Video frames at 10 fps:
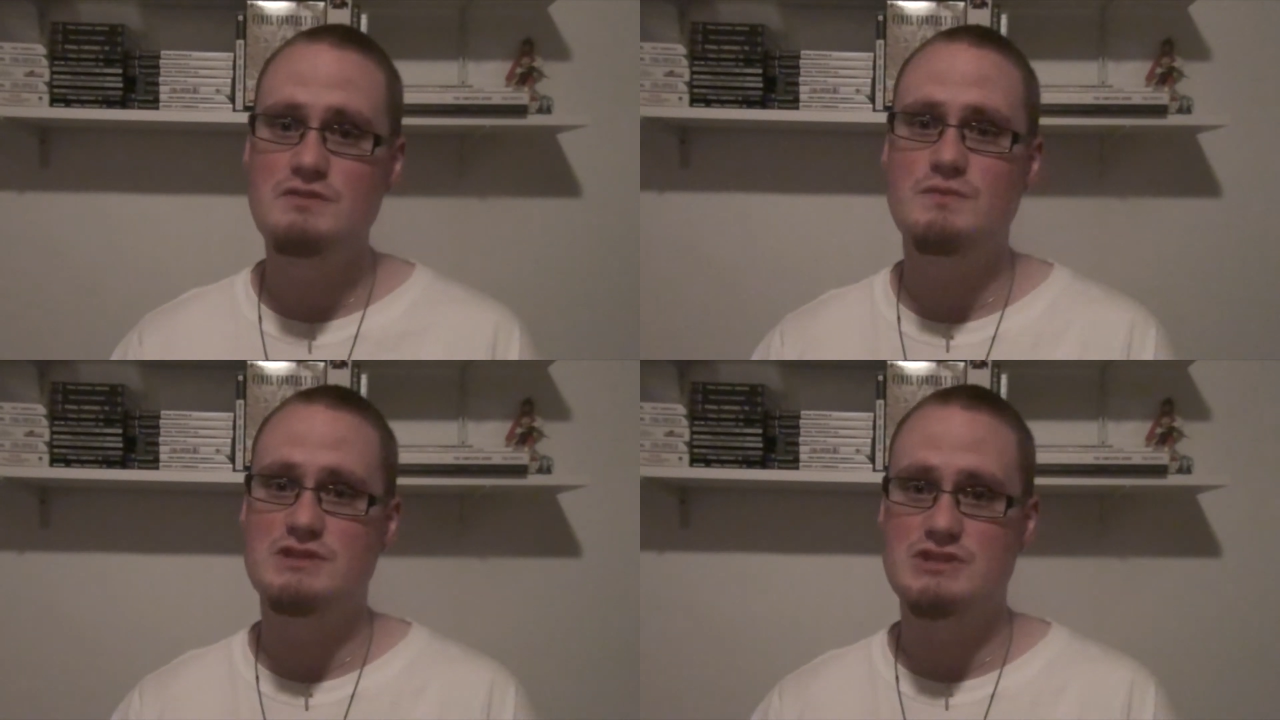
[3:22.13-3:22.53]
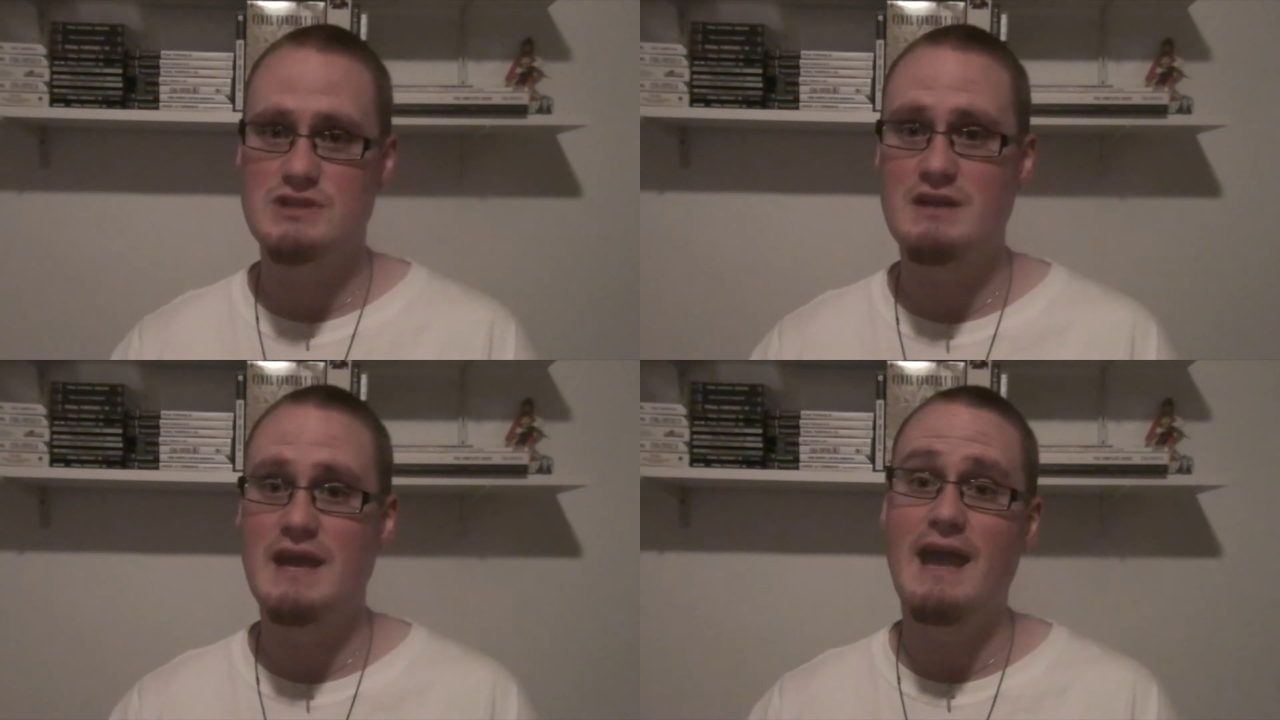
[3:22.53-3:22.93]
which is
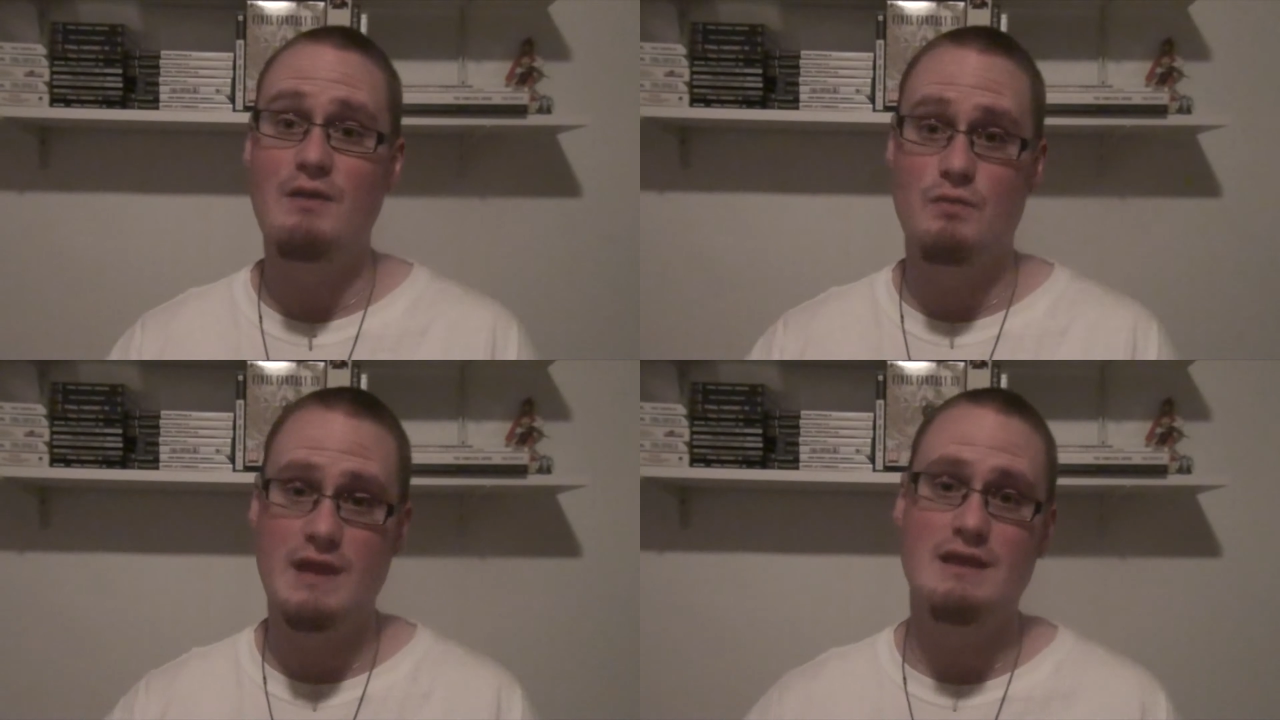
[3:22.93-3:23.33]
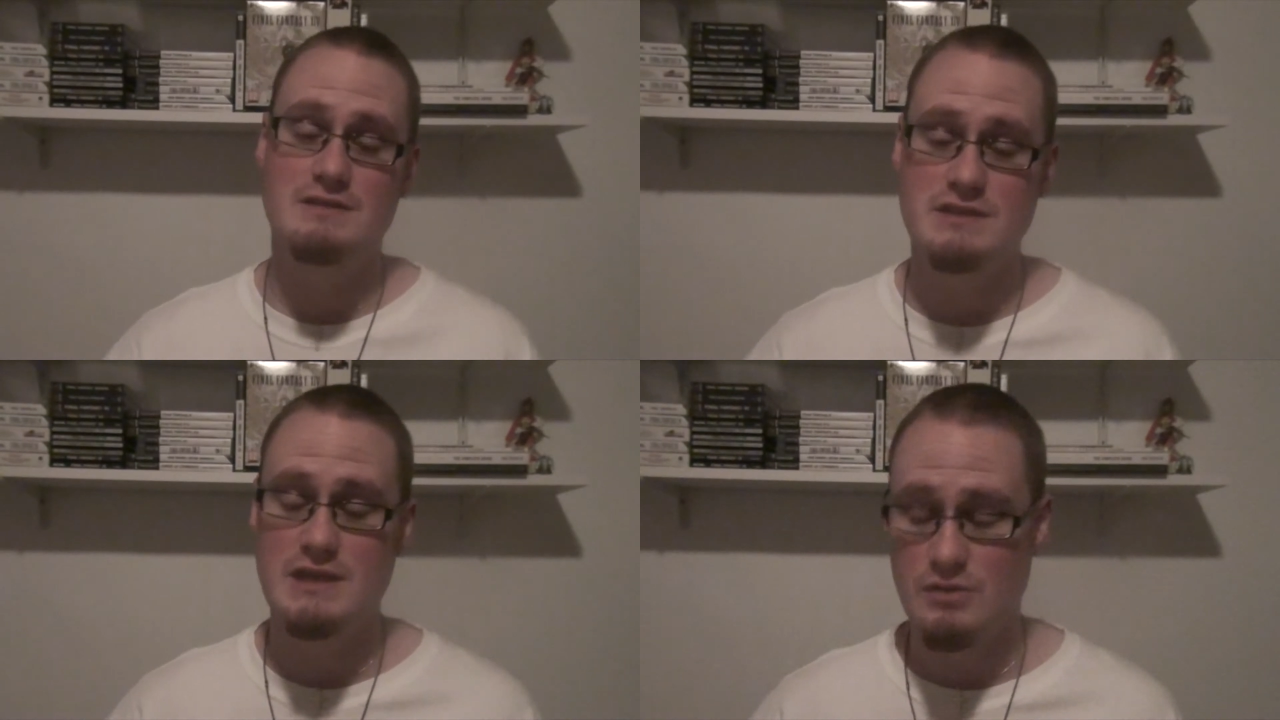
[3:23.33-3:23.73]
not a
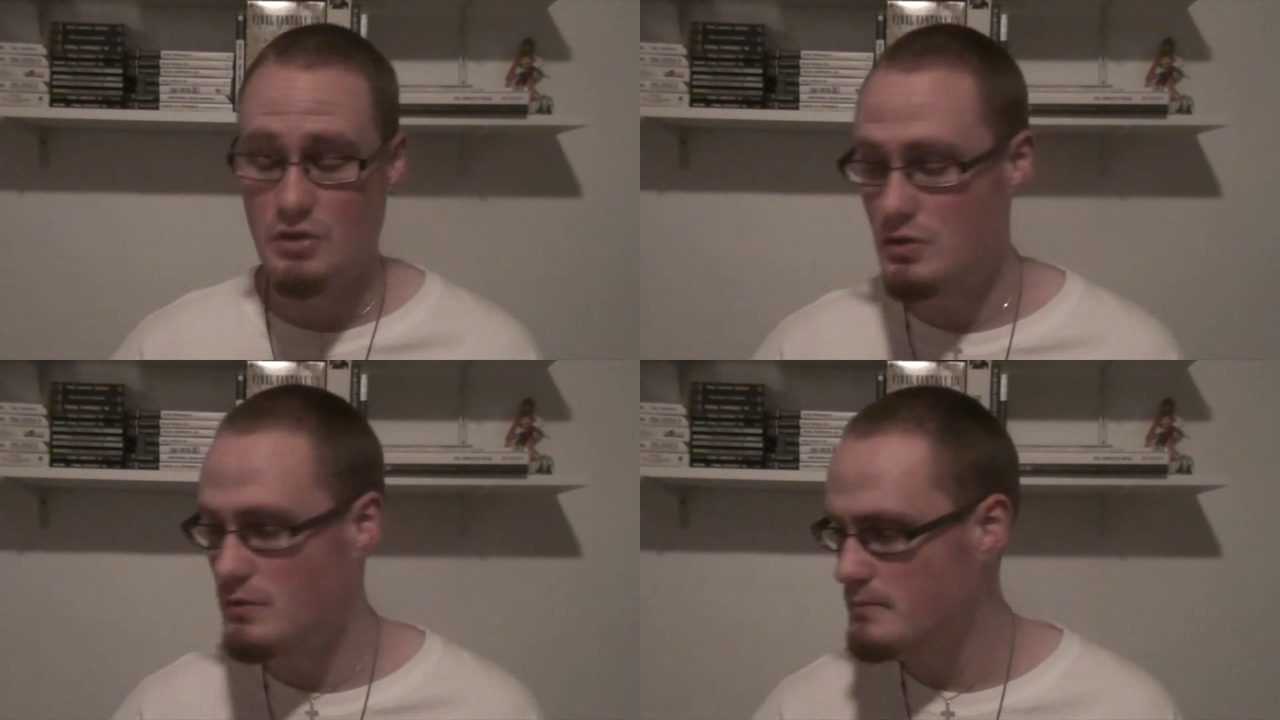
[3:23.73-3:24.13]
reality at all.